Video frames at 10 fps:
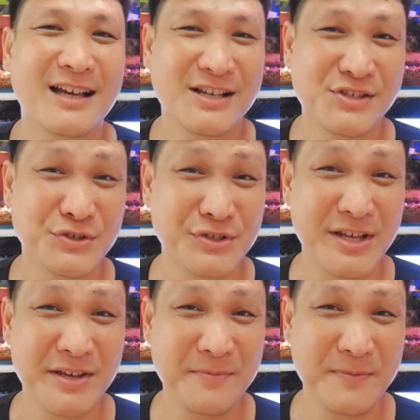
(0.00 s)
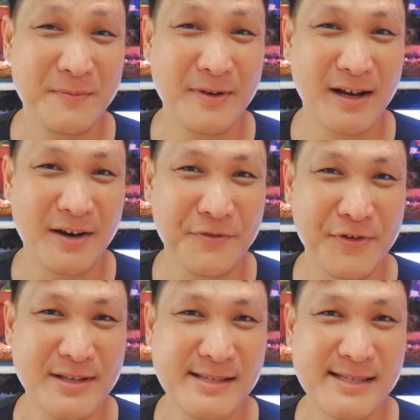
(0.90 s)
So today,
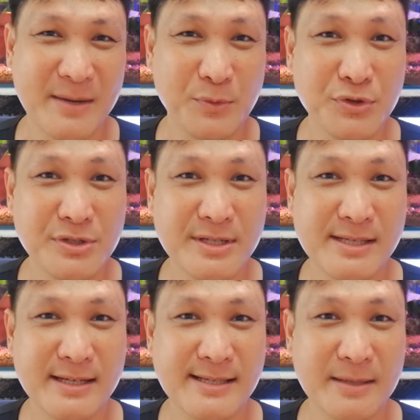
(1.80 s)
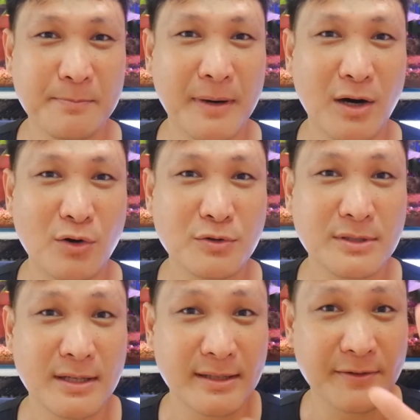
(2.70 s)
friends, I'm going to discuss about
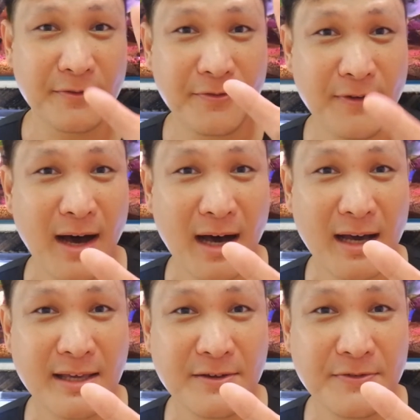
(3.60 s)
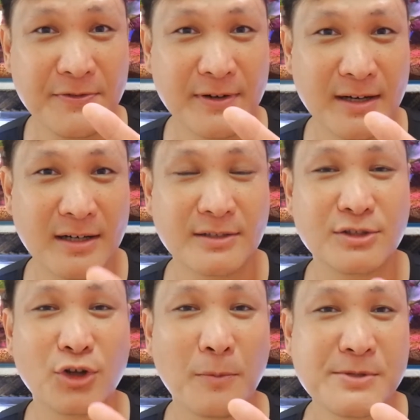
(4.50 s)
the 5
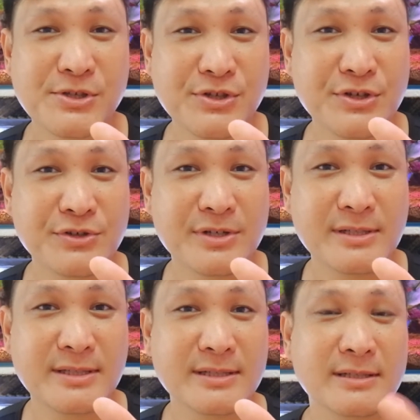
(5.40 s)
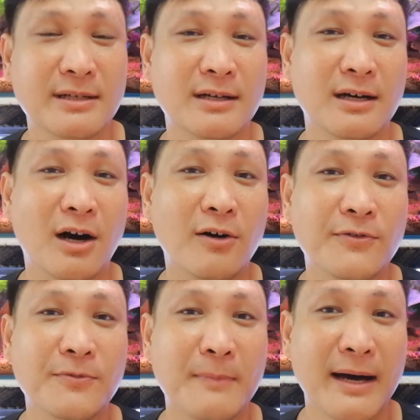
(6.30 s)
top secret of
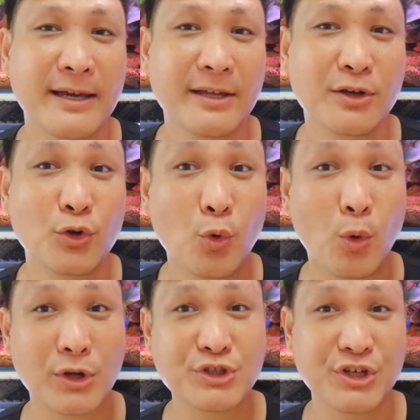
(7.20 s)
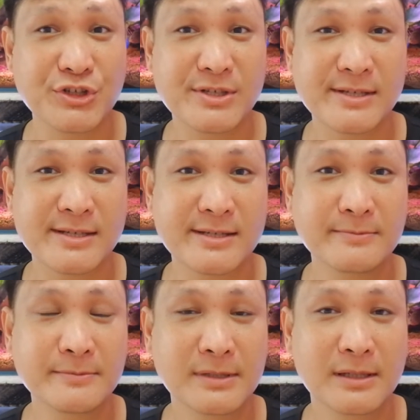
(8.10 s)
my no water change
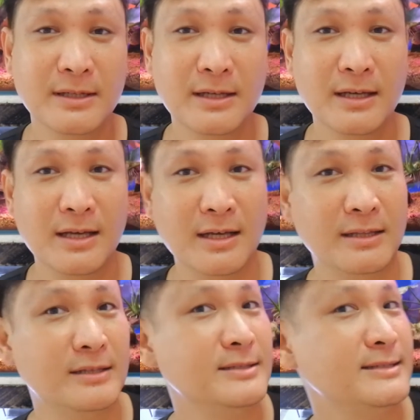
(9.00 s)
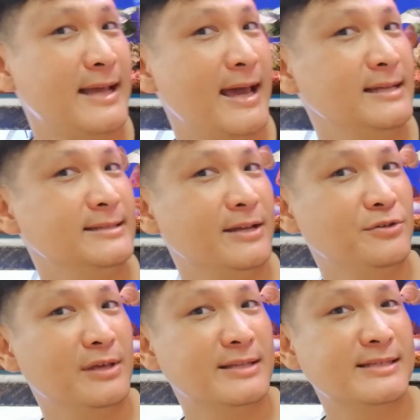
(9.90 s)
system. The tank that
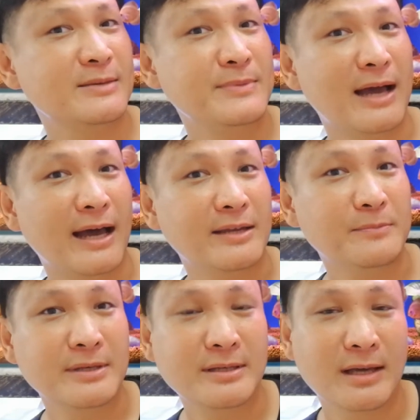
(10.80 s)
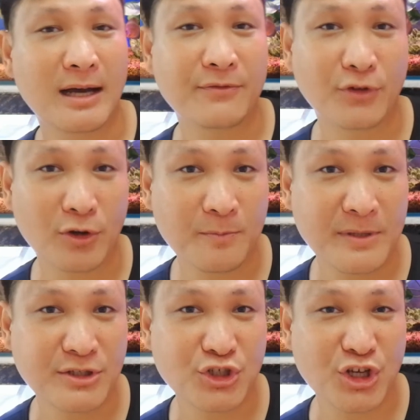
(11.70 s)
you can see behind me, I've not
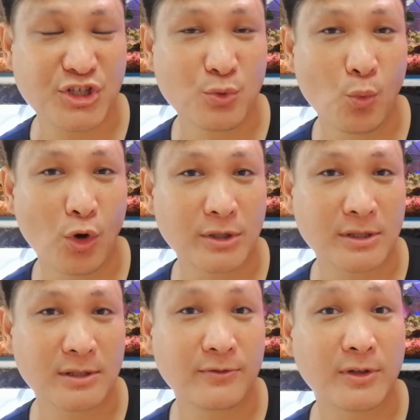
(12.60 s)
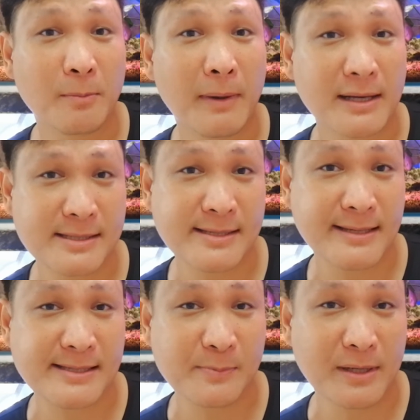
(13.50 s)
been changing water for the past
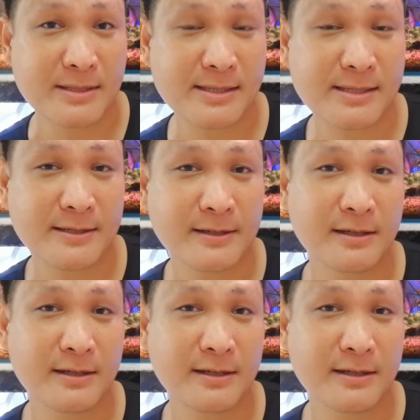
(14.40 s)
6 months.